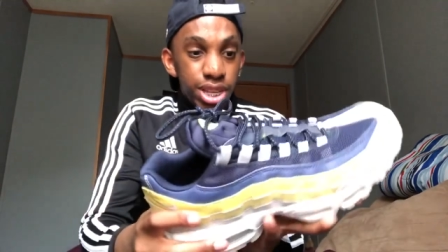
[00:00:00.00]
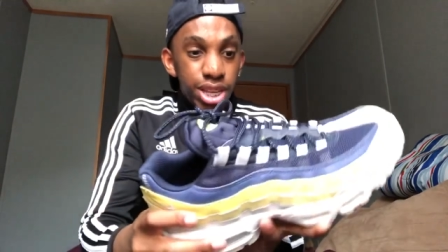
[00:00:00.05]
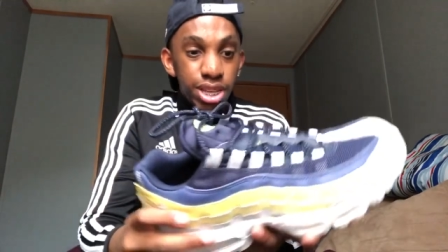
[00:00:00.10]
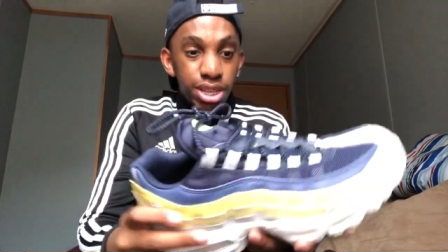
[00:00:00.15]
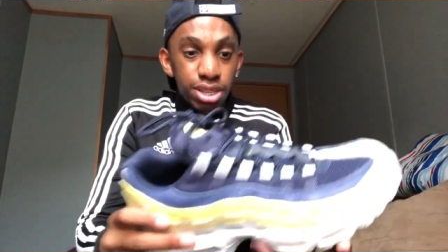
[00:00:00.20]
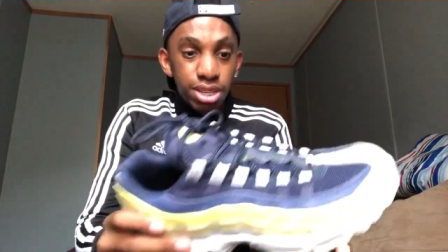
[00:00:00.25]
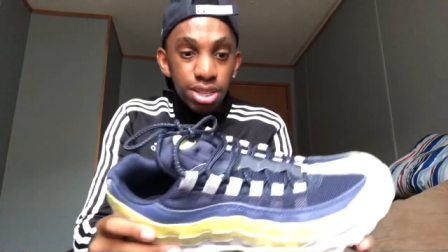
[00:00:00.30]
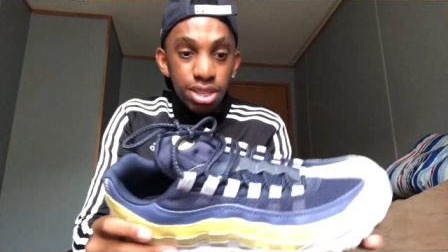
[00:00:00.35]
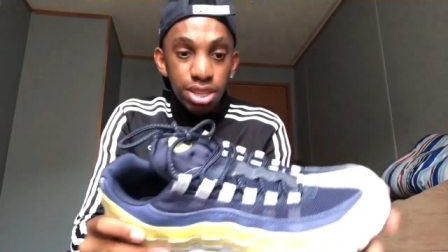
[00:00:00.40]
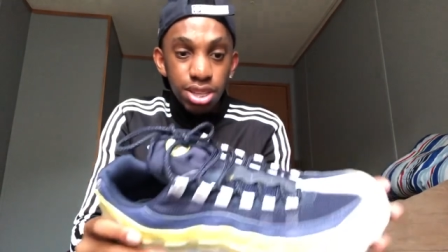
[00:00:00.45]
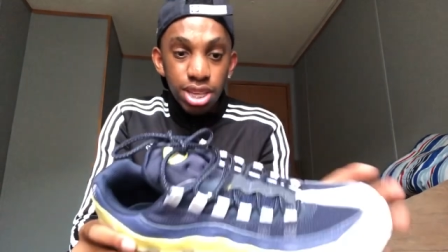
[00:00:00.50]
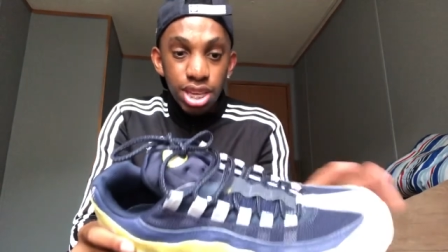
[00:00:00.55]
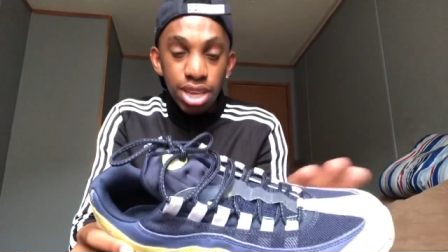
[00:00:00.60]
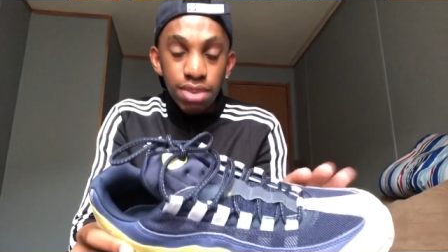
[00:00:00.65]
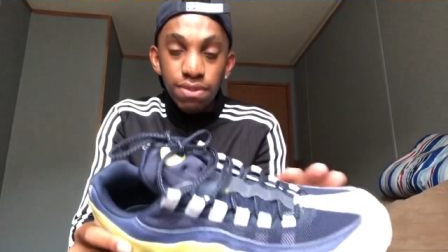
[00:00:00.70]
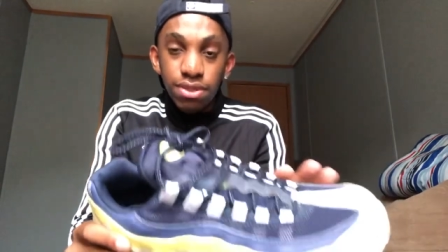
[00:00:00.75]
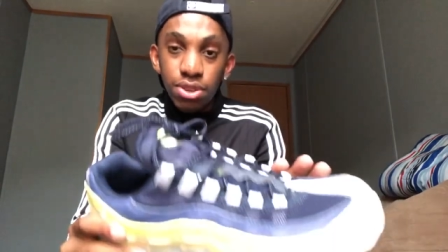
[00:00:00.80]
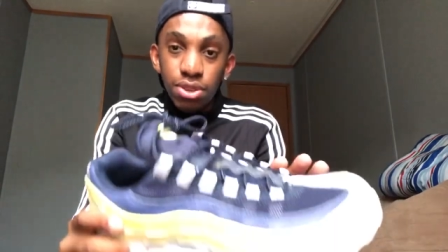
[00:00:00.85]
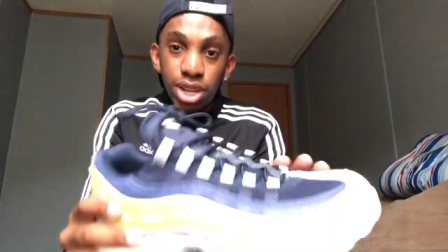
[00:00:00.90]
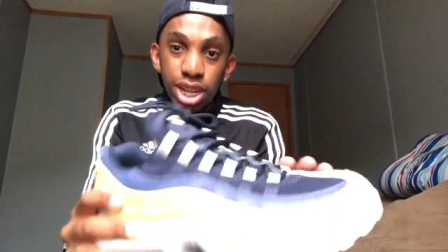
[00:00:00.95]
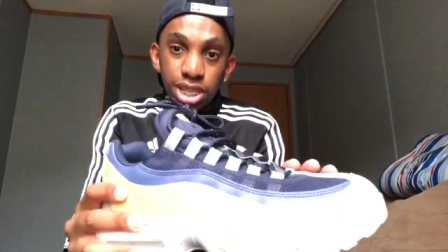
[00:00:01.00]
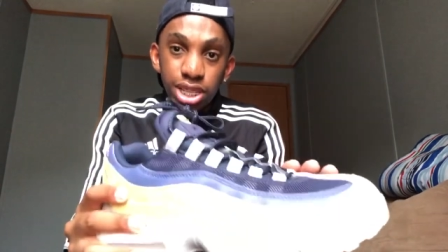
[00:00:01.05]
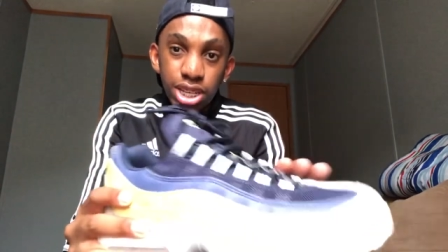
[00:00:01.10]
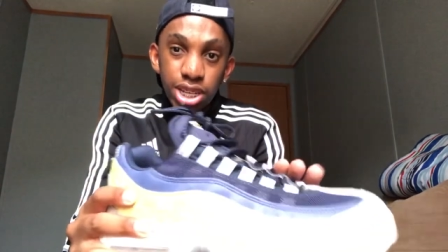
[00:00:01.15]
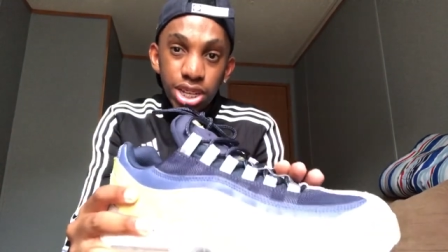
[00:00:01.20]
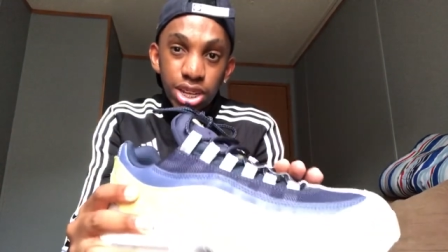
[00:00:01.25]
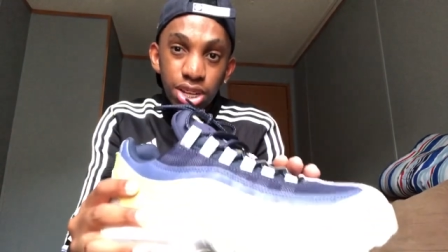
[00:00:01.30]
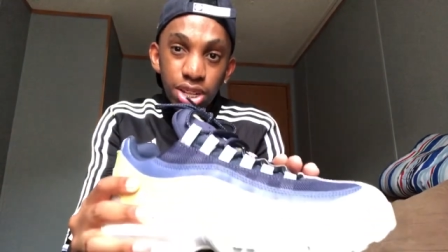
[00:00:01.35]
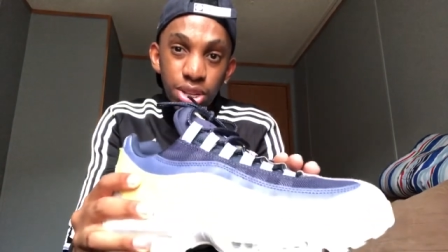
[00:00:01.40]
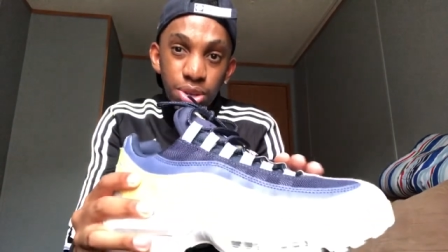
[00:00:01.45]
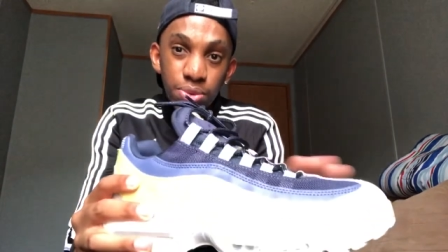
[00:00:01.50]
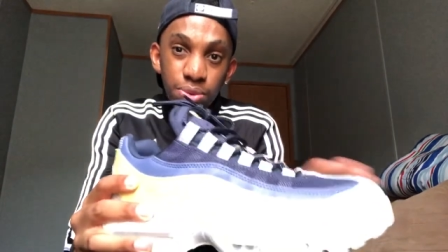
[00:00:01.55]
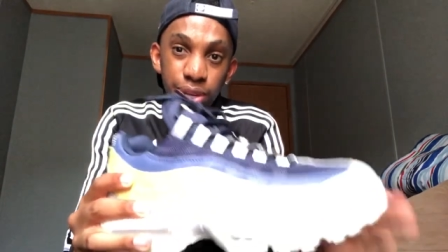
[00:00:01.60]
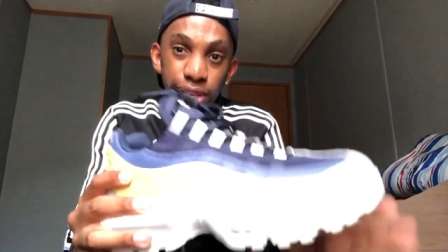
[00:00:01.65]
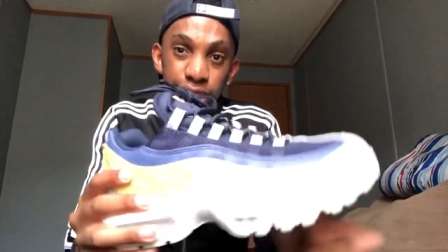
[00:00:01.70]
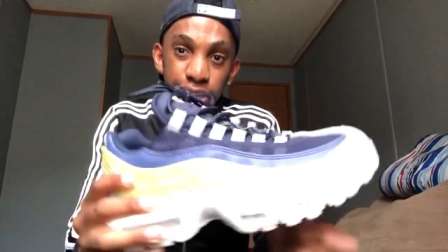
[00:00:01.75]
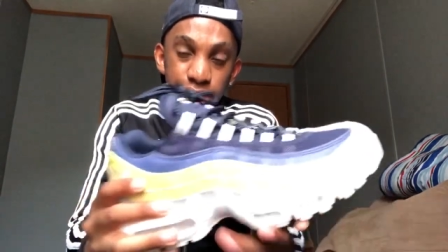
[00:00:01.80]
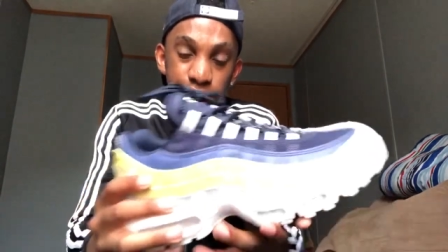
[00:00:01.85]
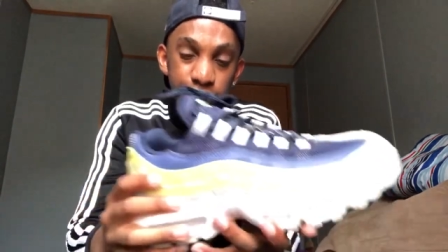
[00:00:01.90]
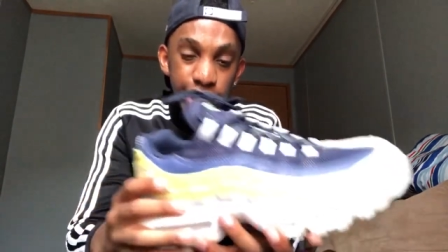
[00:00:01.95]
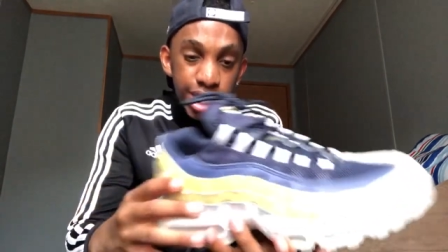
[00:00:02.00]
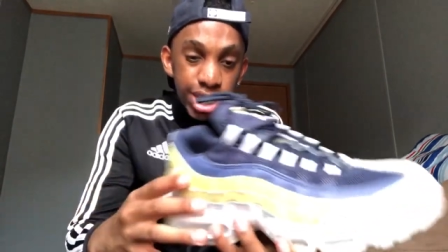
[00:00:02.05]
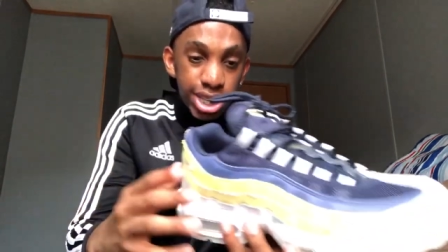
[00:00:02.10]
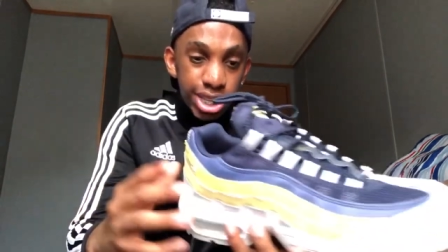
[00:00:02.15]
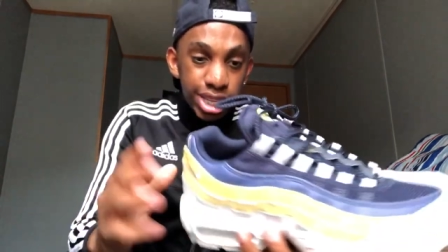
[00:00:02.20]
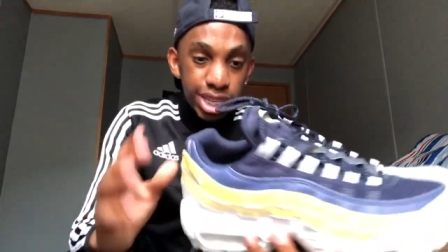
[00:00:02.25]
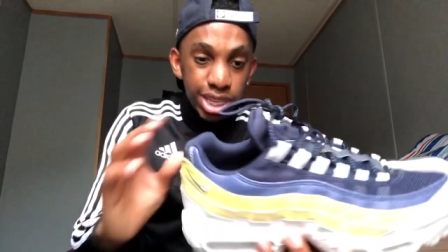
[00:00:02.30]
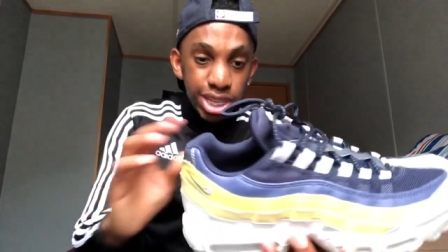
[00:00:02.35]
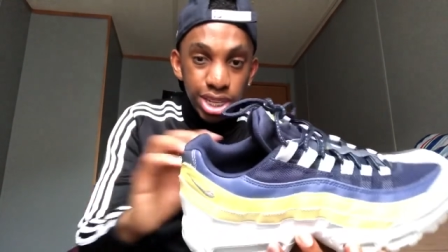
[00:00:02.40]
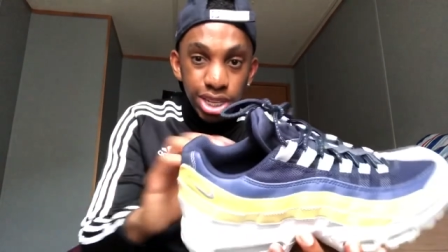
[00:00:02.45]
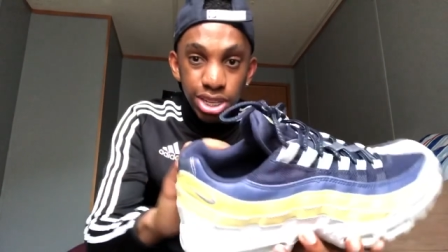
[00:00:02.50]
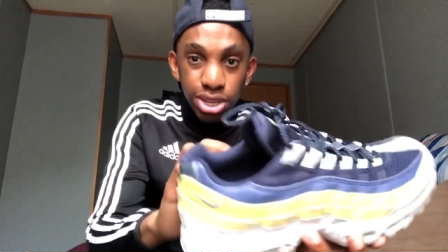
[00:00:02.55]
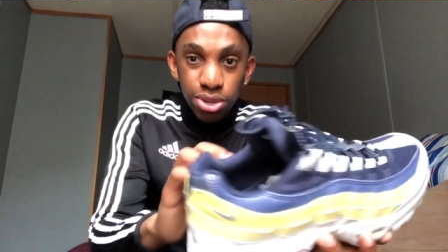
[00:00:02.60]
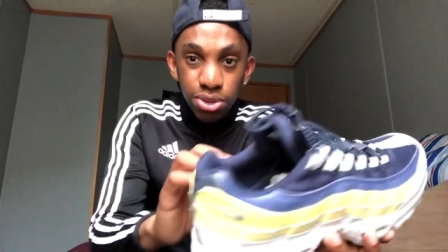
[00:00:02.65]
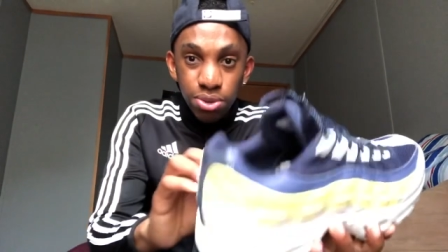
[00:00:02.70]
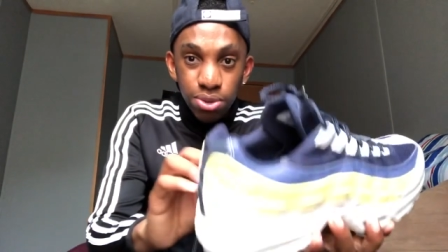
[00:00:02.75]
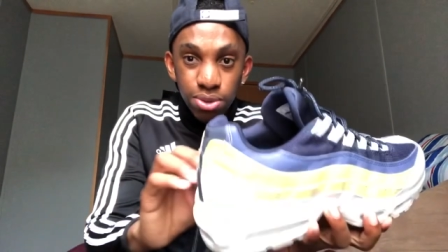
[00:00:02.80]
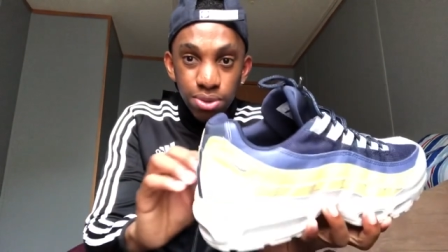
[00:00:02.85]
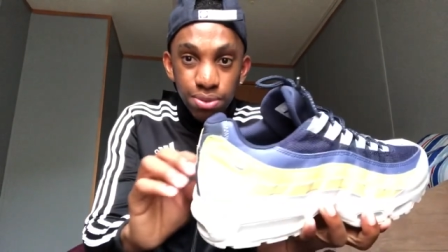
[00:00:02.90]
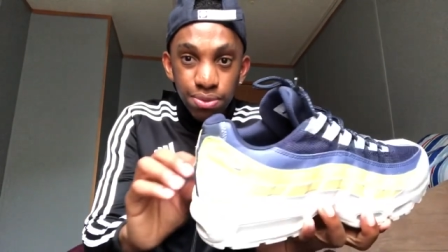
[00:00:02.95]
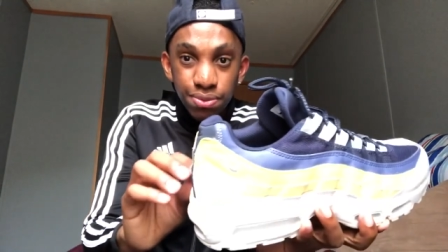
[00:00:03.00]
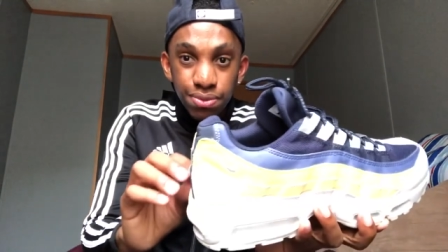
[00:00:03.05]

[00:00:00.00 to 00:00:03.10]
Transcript: Like, even though like the colorway is like yellow,